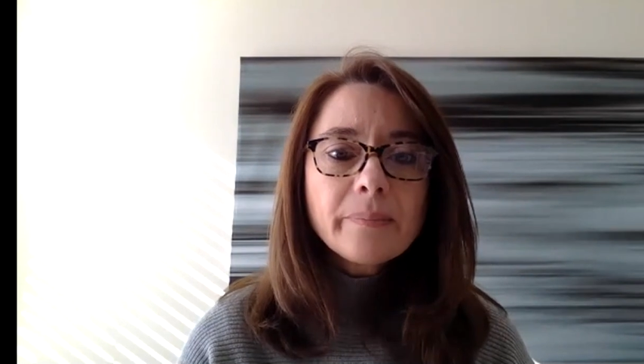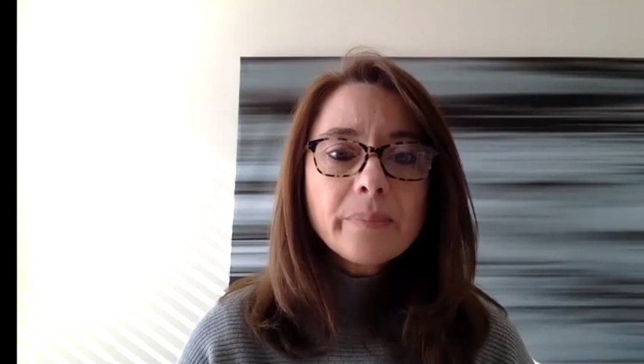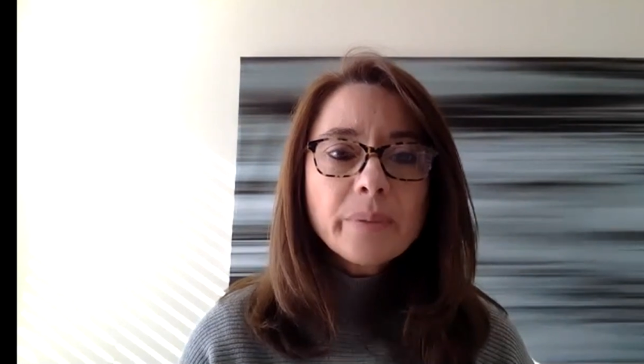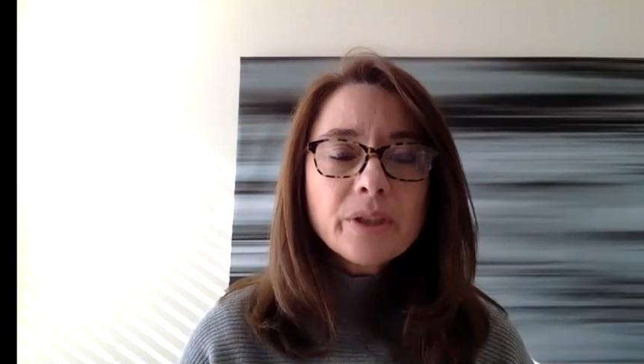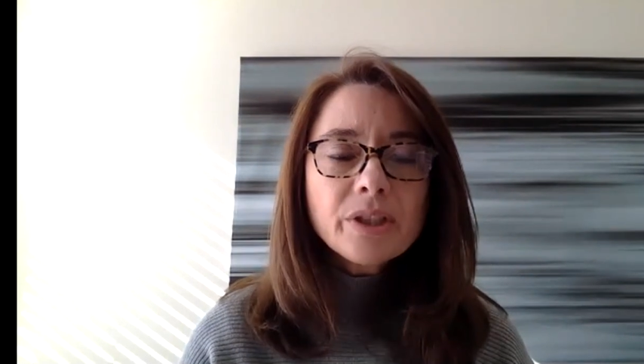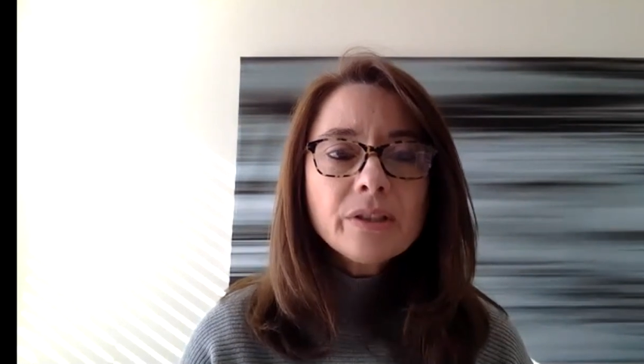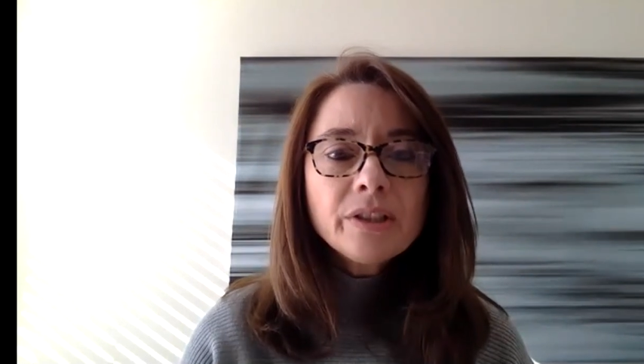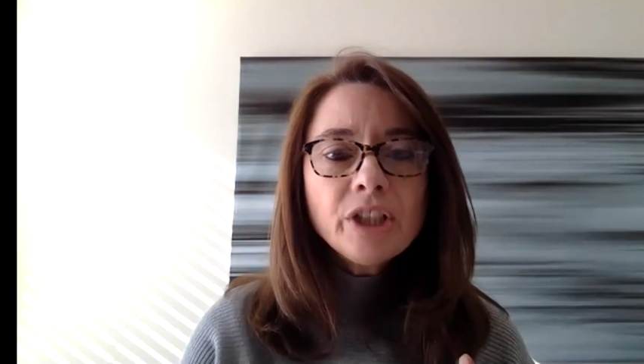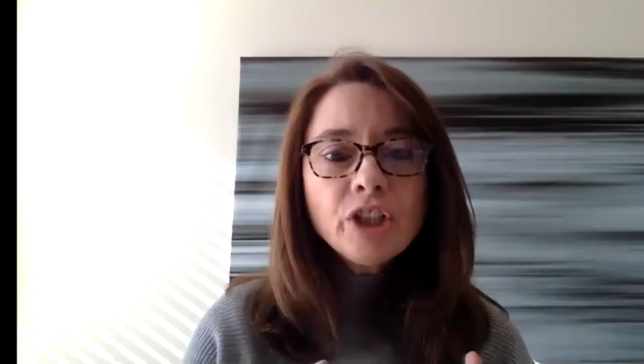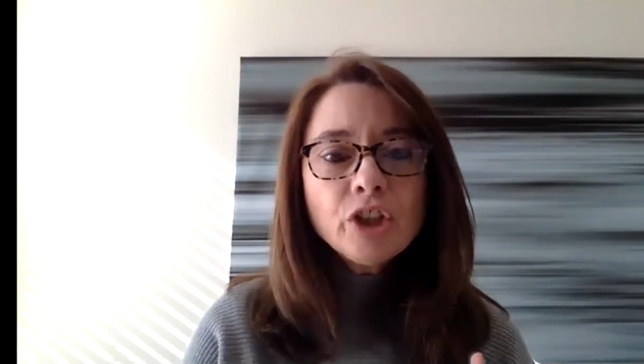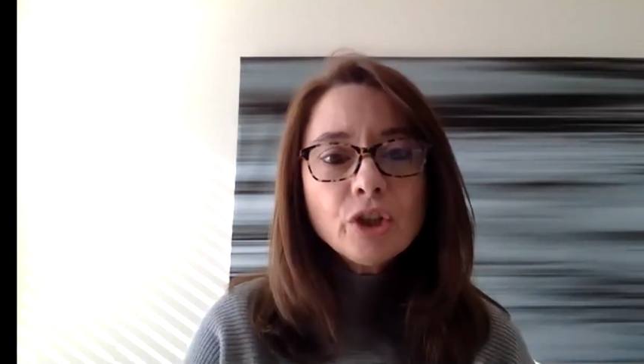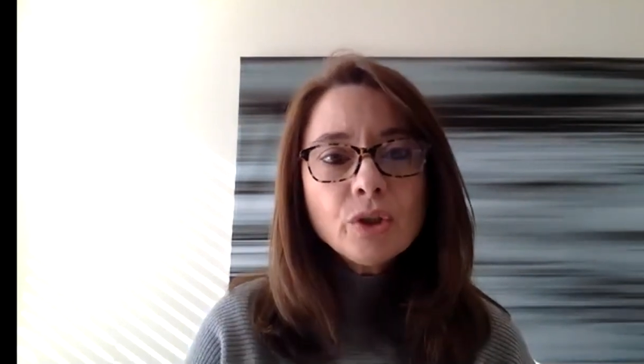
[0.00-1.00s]

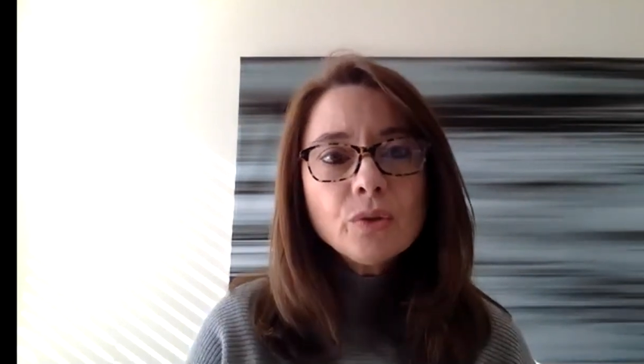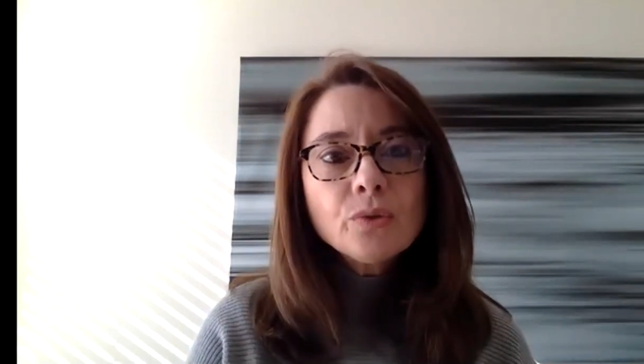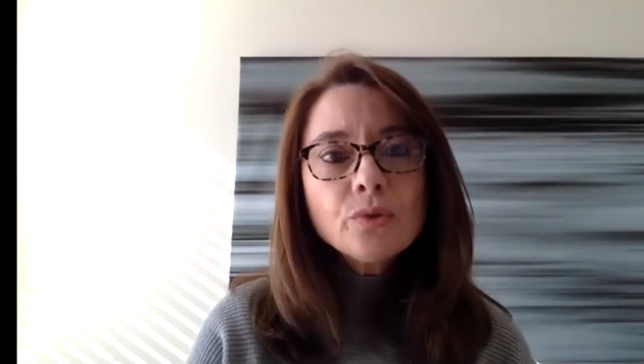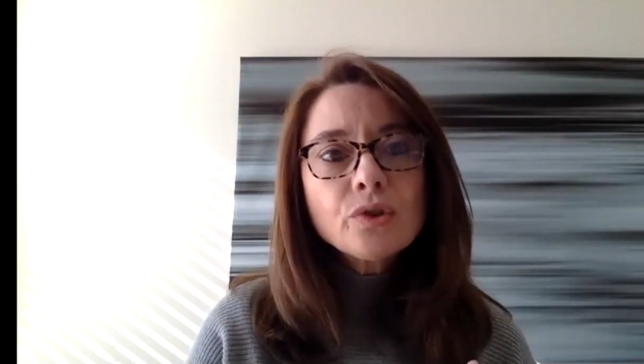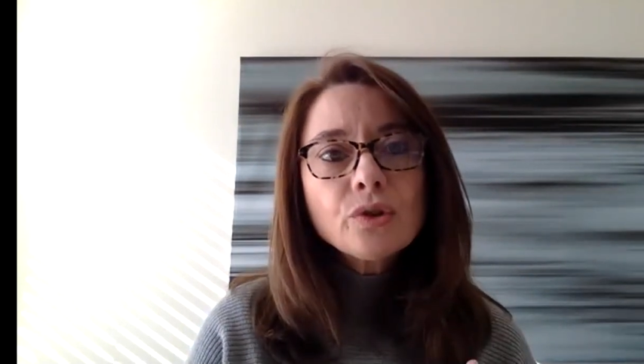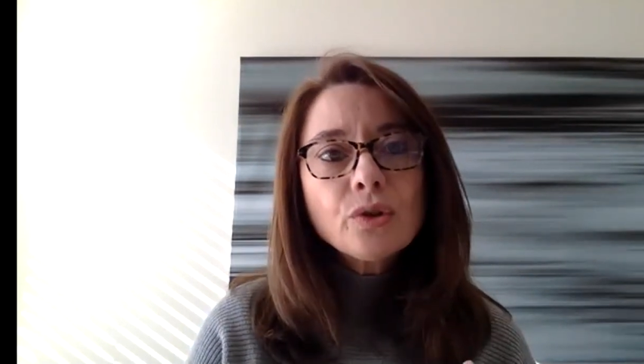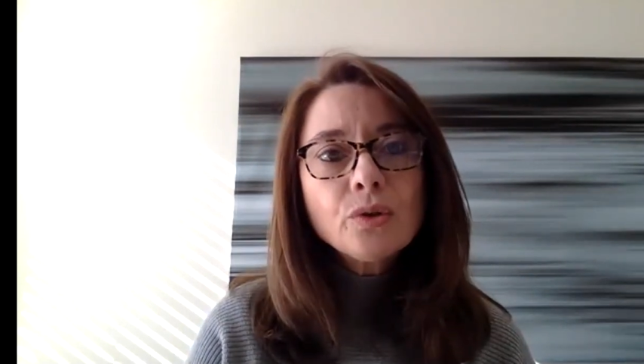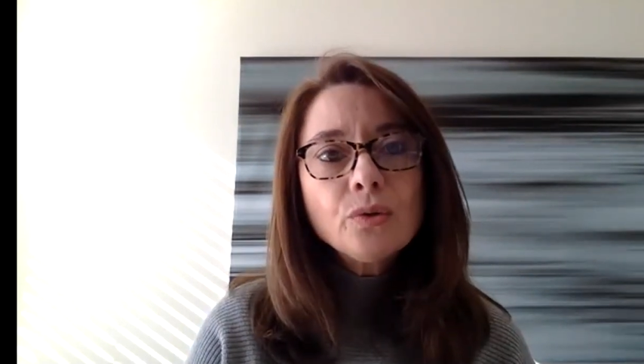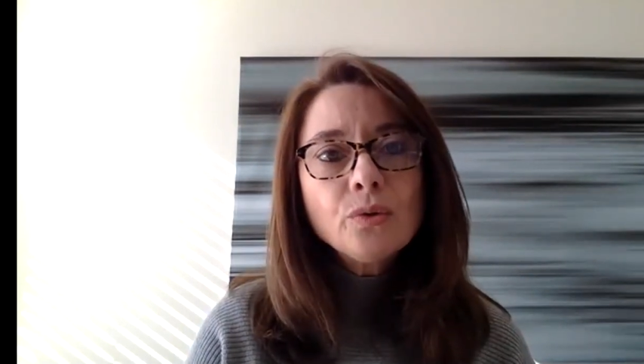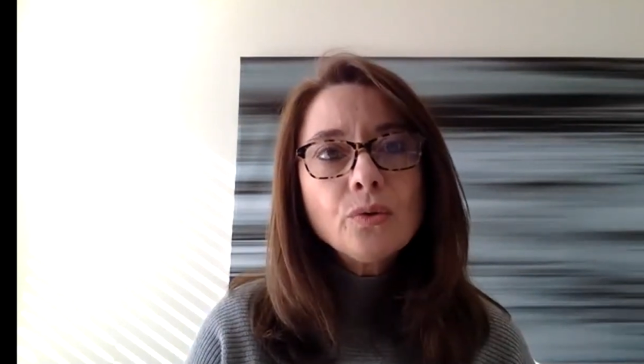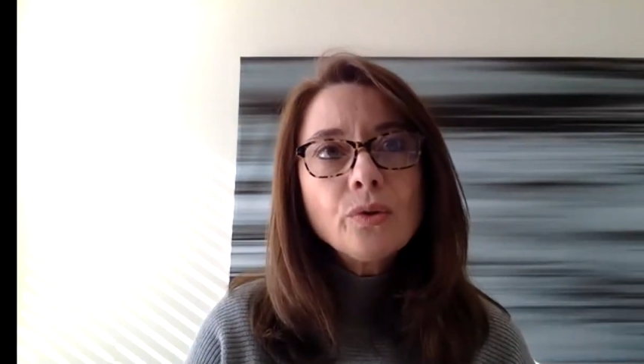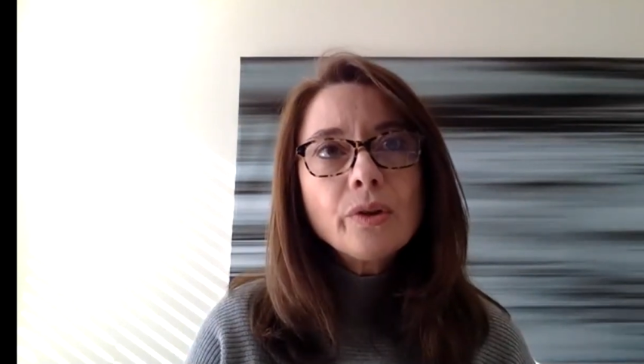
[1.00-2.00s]
particularly those
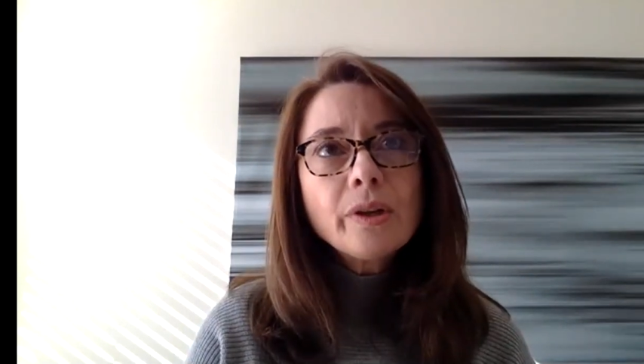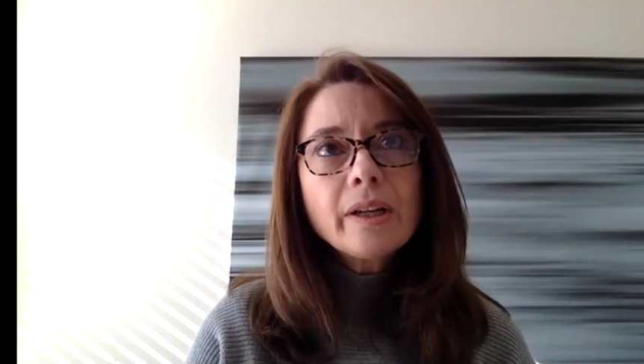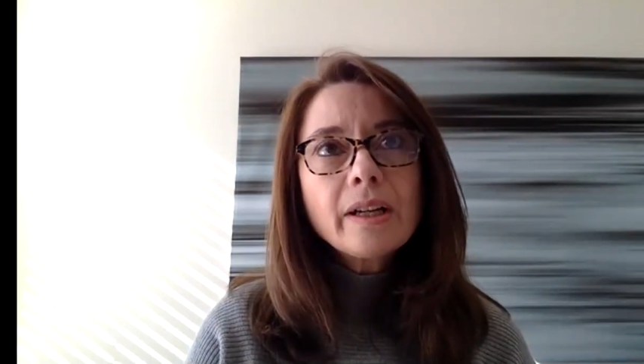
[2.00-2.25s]
who,